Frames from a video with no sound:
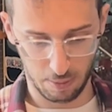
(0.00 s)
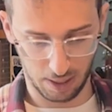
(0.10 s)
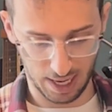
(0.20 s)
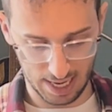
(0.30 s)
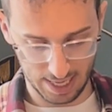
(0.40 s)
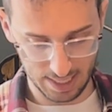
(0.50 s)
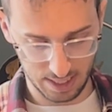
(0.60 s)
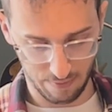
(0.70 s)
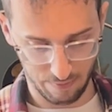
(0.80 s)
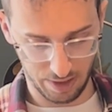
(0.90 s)
playlist,
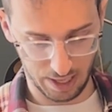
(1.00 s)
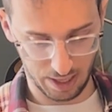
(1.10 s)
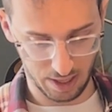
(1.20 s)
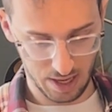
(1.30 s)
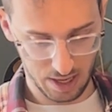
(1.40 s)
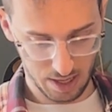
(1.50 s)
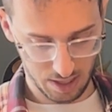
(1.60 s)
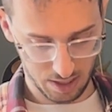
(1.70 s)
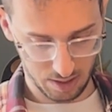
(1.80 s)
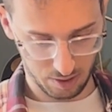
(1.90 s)
something
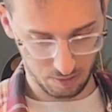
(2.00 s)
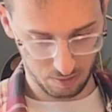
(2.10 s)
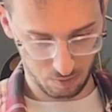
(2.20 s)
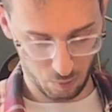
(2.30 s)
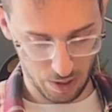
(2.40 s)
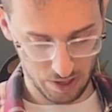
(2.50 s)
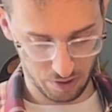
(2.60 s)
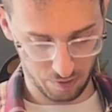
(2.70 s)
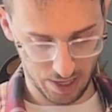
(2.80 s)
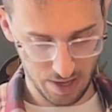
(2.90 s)

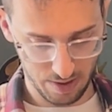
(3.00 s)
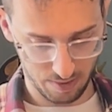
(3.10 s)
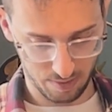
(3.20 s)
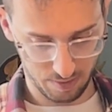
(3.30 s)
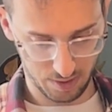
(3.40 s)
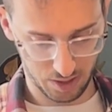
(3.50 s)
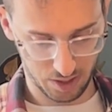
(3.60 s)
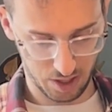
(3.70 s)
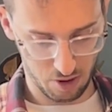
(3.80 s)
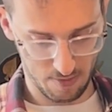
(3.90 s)
wintry. There's a
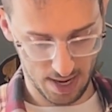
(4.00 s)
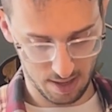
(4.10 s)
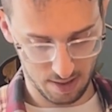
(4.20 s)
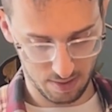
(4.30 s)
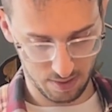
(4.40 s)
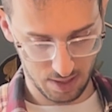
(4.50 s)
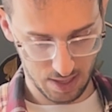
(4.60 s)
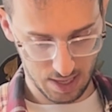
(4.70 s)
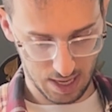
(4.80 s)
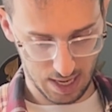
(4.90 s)
snowman.
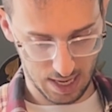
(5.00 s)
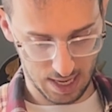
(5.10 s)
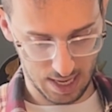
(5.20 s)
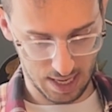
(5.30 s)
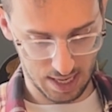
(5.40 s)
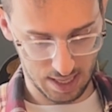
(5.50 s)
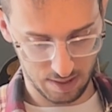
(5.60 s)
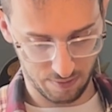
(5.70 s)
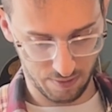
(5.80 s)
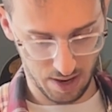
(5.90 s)

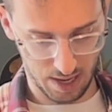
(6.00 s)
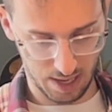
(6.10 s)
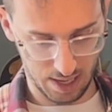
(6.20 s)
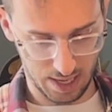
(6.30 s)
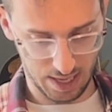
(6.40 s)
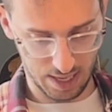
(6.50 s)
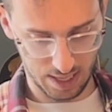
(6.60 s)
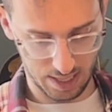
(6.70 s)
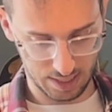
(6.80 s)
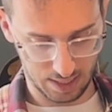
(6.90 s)
And finally,
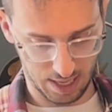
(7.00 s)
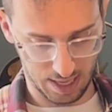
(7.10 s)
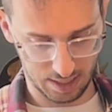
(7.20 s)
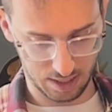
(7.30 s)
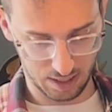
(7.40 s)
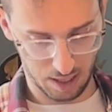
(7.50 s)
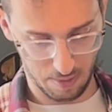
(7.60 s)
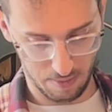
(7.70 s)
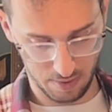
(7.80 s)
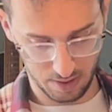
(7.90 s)
let's get
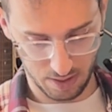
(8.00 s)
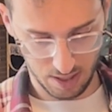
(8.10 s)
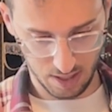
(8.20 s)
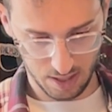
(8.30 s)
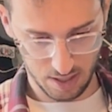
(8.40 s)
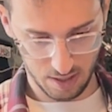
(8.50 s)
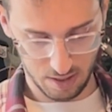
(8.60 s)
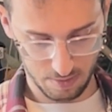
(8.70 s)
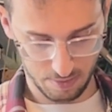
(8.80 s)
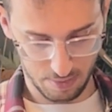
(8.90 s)
some
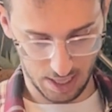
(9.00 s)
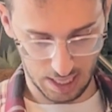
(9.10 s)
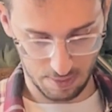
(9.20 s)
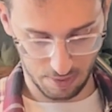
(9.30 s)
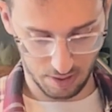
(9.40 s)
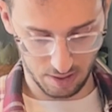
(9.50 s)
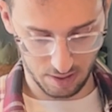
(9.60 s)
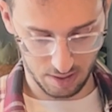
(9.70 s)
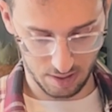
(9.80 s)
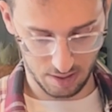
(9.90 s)
paper.
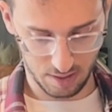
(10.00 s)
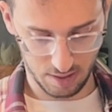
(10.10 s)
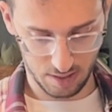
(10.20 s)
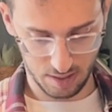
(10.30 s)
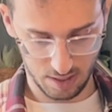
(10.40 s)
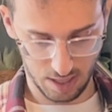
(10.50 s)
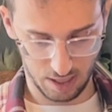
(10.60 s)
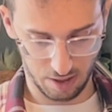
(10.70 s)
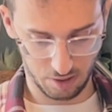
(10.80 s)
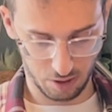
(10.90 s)
There you
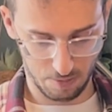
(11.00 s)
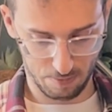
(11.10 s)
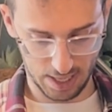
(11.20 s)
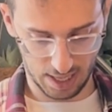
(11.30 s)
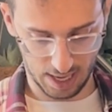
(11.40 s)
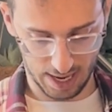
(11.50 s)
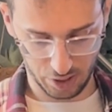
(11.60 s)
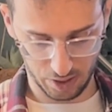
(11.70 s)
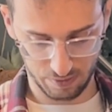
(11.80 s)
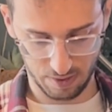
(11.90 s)
go, so a big
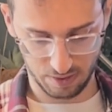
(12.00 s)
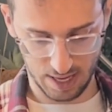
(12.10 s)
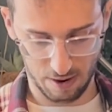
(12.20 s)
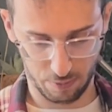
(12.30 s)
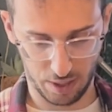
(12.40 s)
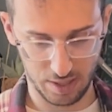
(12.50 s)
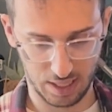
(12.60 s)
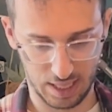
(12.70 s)
collection of stuff. So now if we go into the